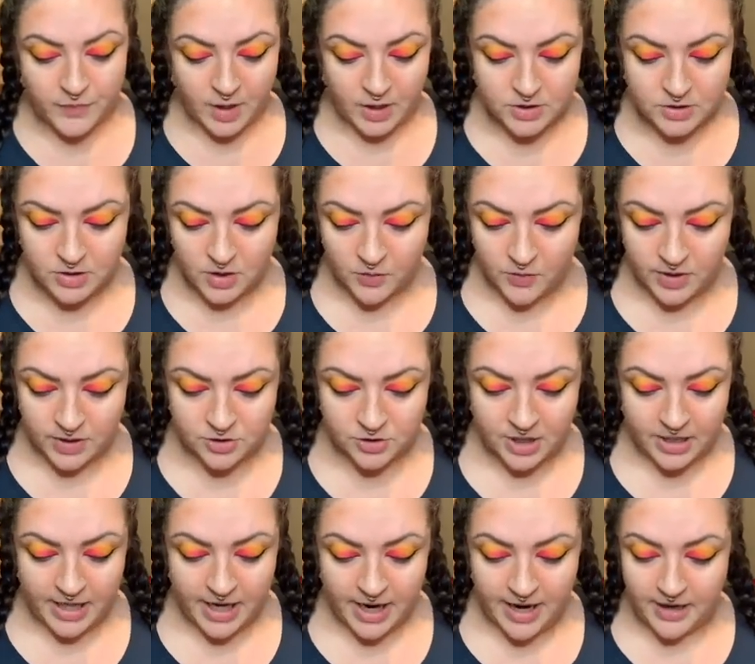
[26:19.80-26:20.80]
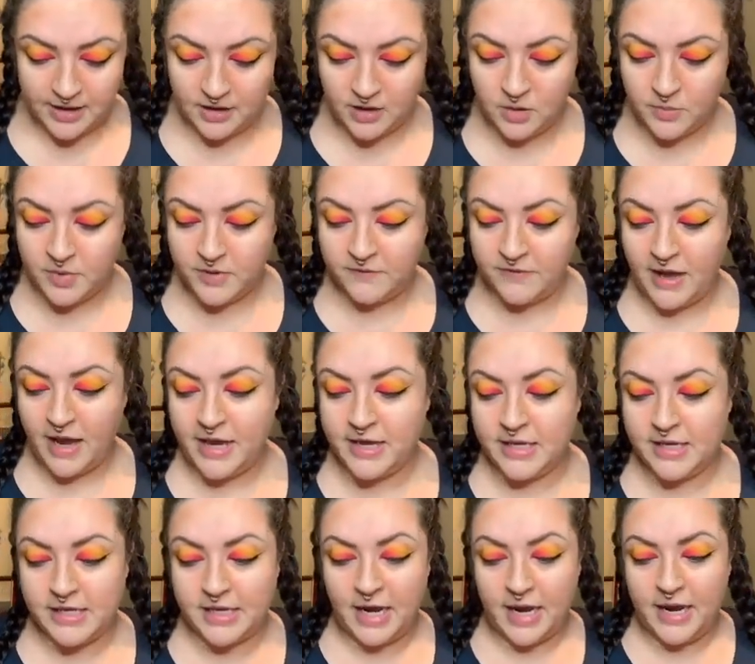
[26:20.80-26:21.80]
I want to try to add a little bit of that
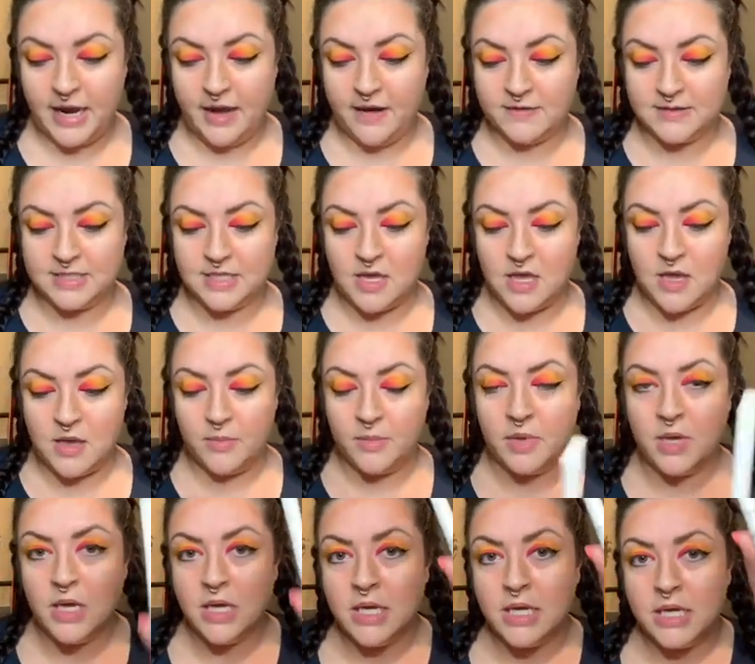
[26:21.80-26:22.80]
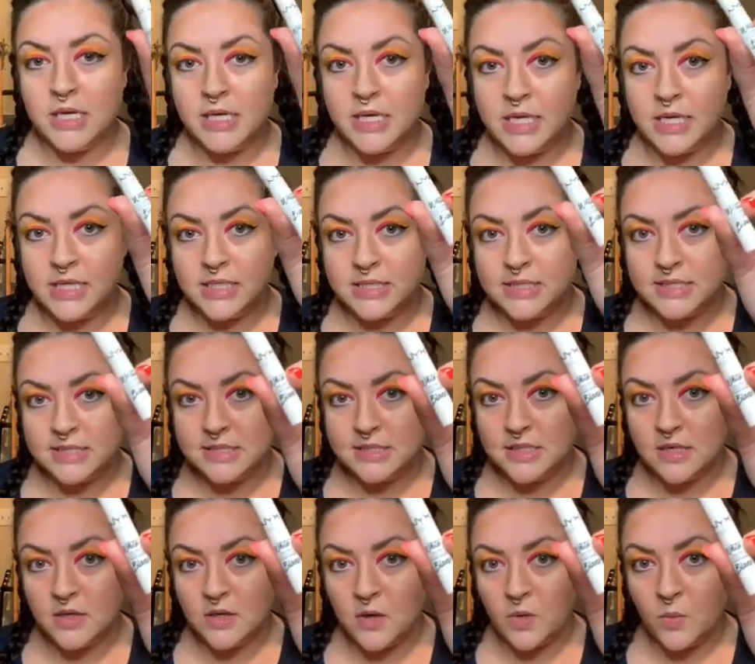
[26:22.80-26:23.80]
in. I have some NYX
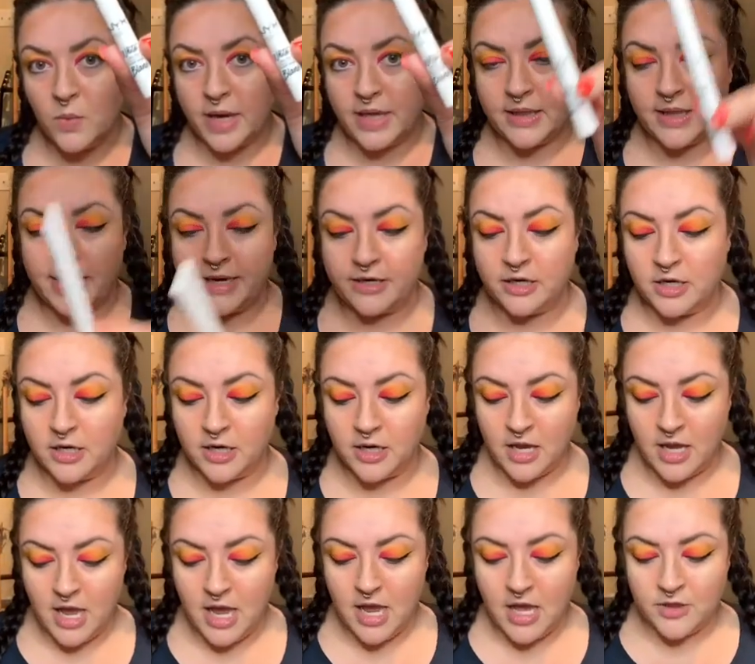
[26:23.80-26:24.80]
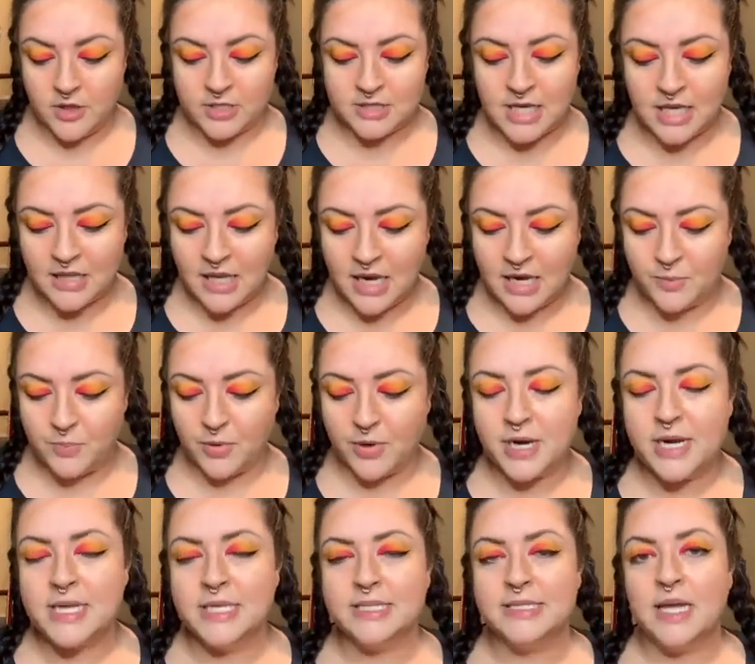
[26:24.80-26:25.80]
white liner. There's not a lot of
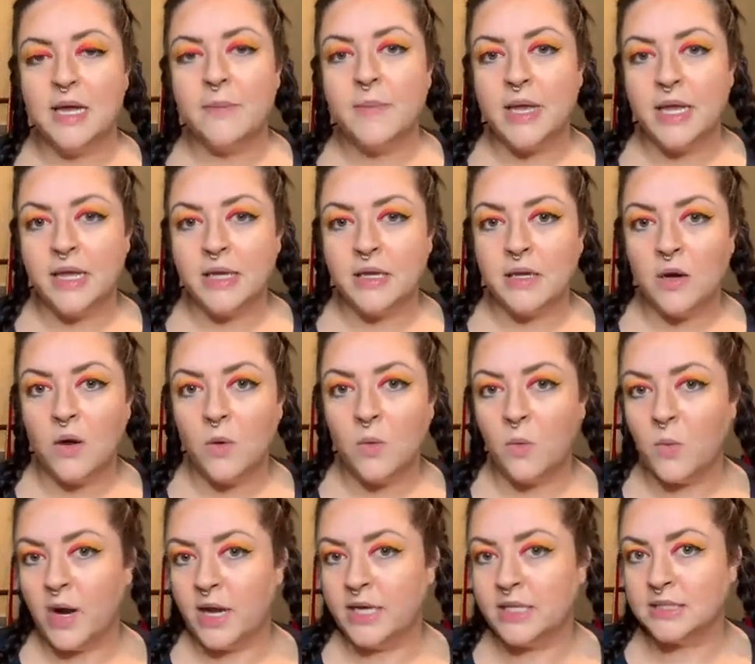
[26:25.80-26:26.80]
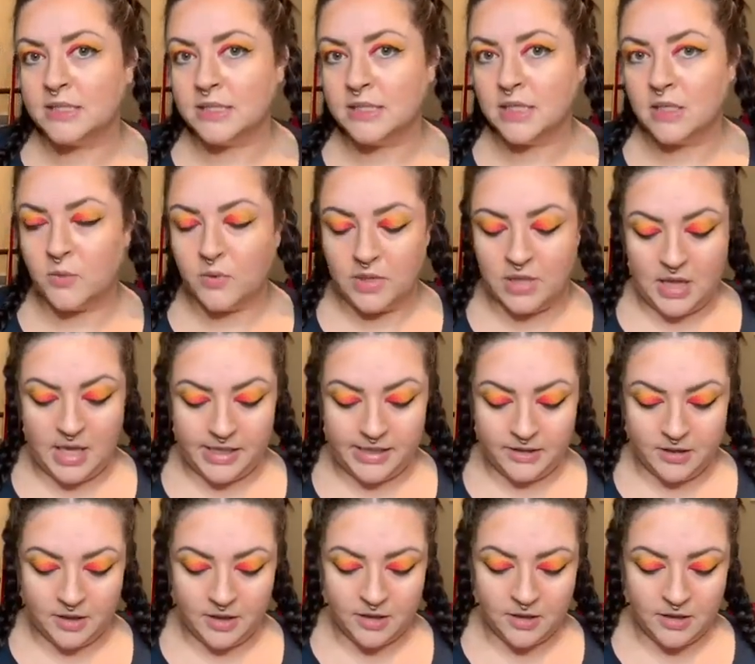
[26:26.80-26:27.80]
brands that make white liquid
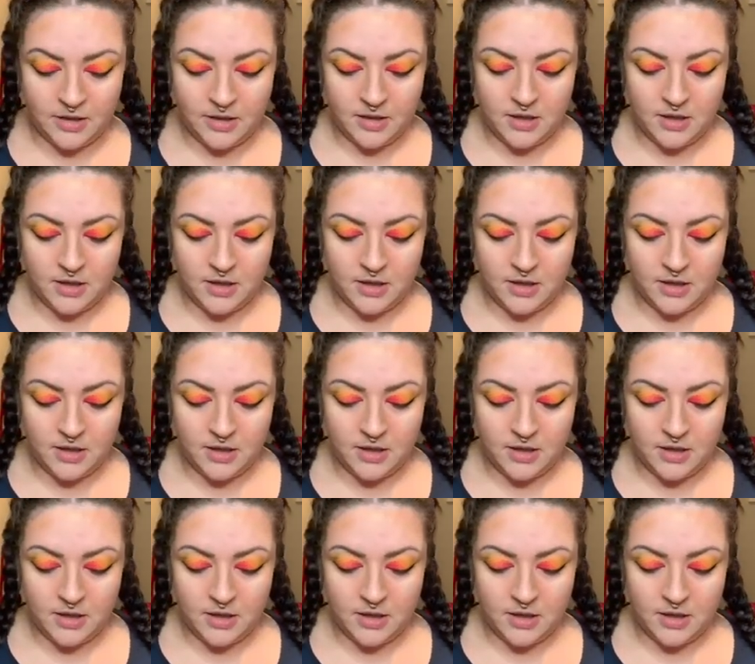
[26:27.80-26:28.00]
liner.